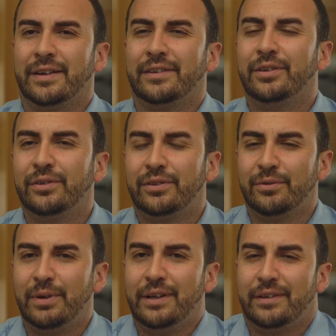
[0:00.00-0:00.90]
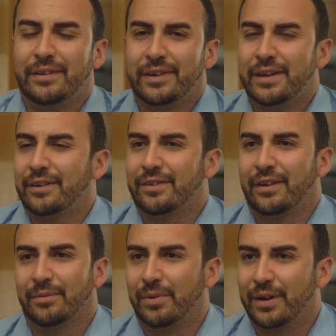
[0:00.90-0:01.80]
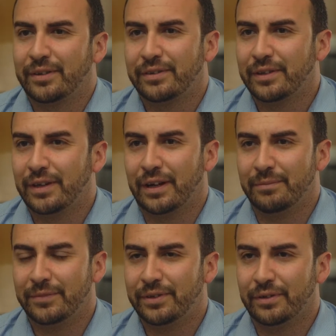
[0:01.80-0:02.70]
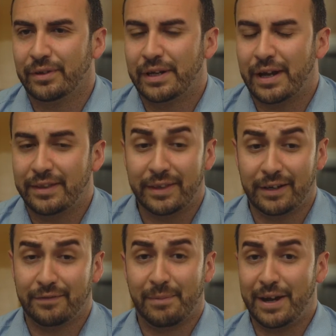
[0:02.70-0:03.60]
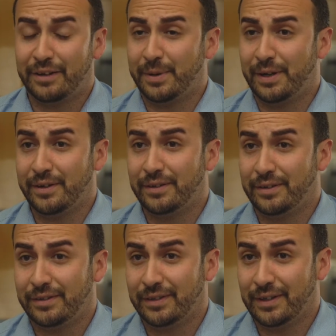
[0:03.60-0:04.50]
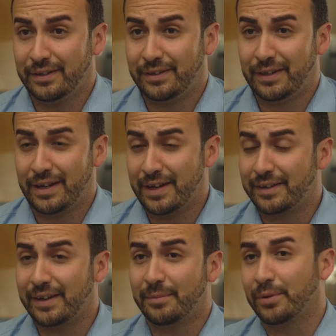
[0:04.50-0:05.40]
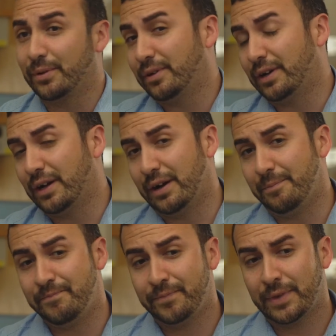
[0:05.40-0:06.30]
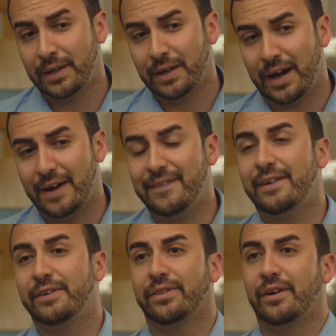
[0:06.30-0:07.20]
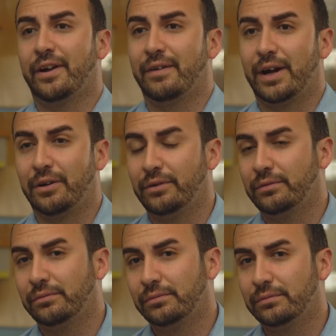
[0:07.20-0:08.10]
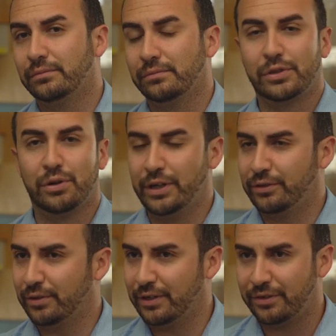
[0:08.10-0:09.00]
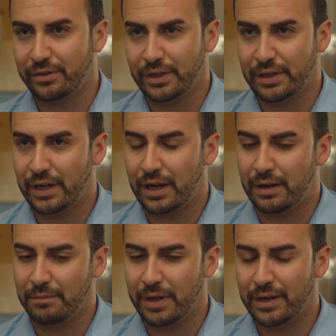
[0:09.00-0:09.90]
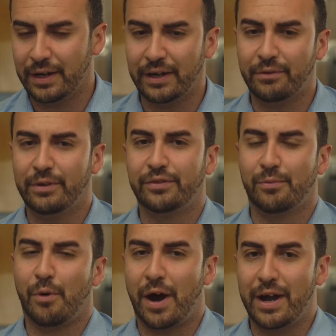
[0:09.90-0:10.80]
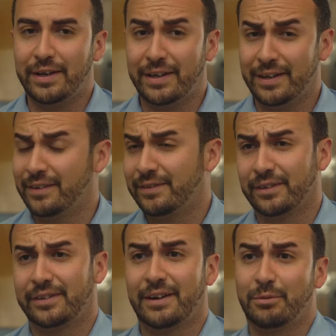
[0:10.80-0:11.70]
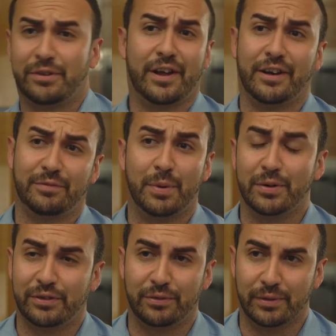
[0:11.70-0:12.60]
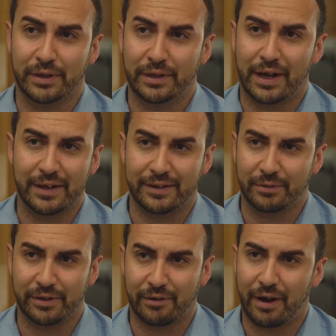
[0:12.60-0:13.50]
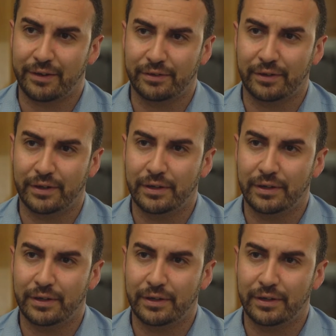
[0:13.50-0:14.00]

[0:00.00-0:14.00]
To, to really think outside the box. Um, so I think if my experience is, is any example, um, I never thought about going to industry. Um, and, and the reason why I didn't is because I was not exposed to it as I was a grad student.